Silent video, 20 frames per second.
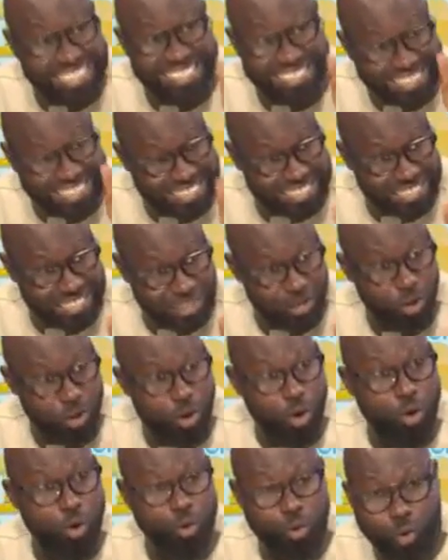citizen
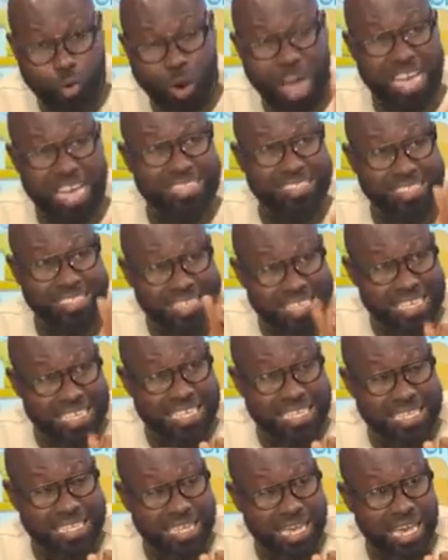who has
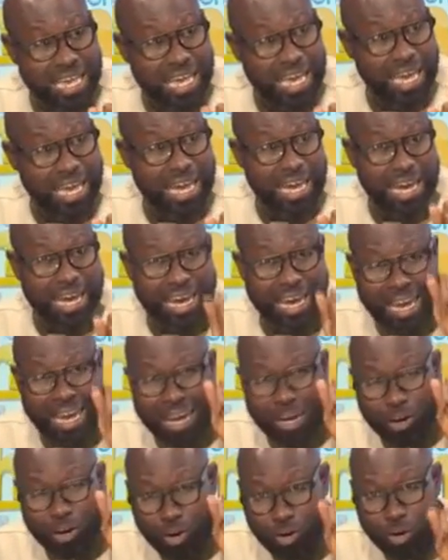seen
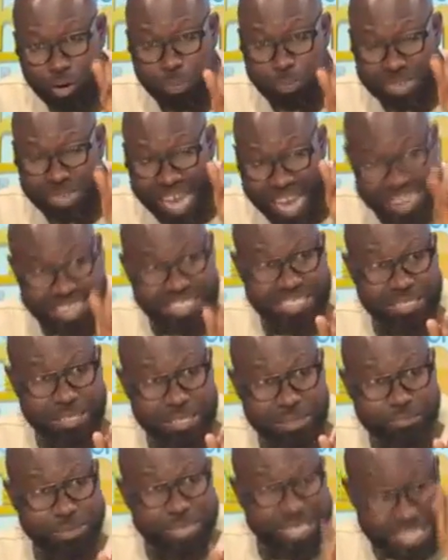a corrupt act
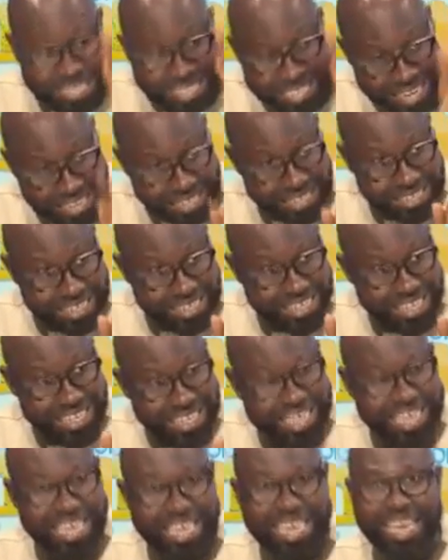being done.
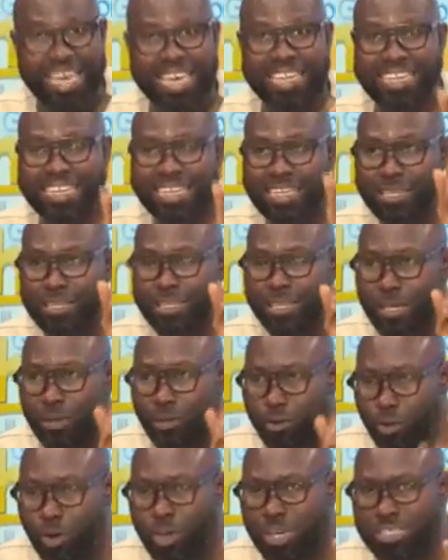And the
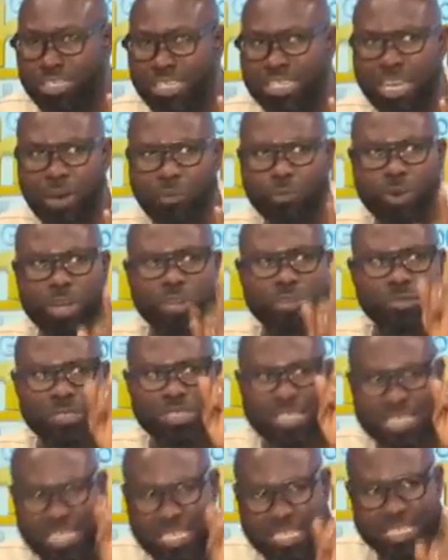law is saying that when you
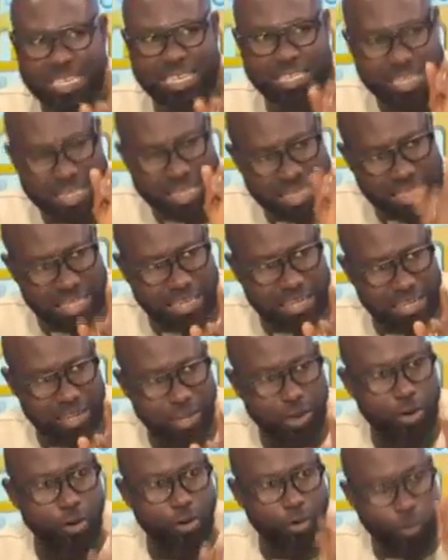see such a thing,
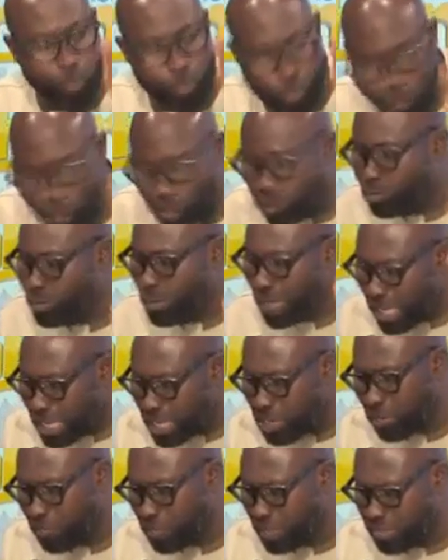go to
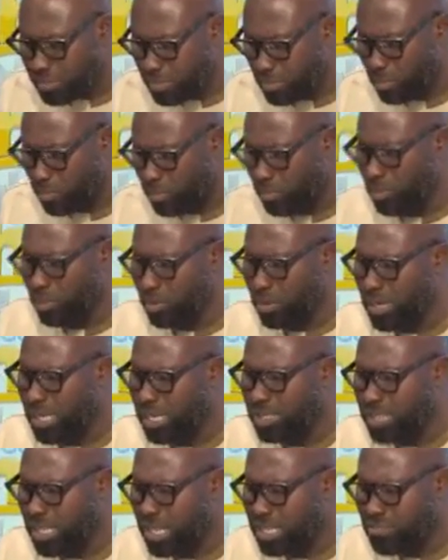any of these people. Look,
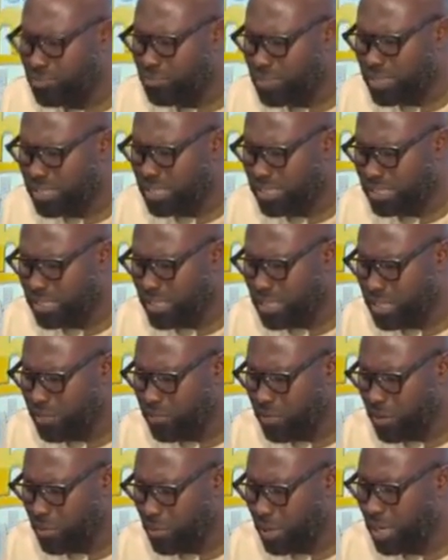let's read Section 3
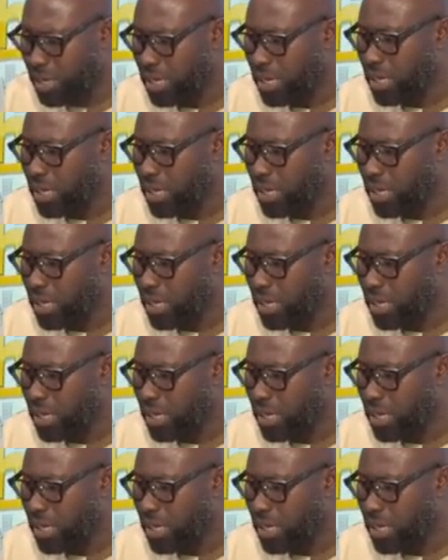very well.